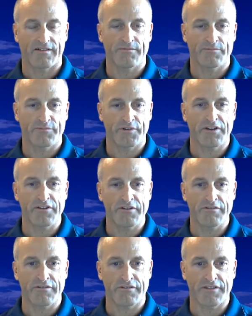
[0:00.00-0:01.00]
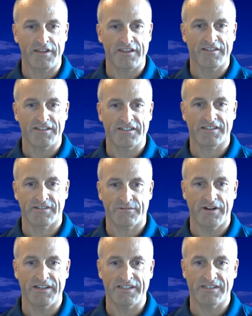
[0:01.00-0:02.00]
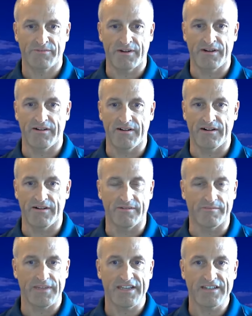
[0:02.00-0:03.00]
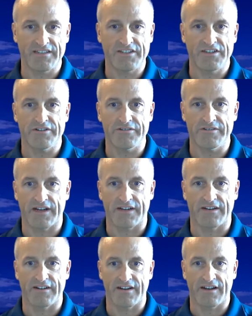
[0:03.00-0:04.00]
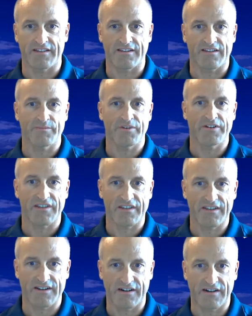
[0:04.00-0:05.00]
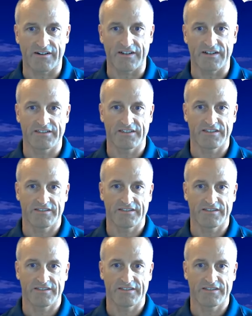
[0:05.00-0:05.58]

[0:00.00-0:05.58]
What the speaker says: what do you think this release will mean to you and the community at large?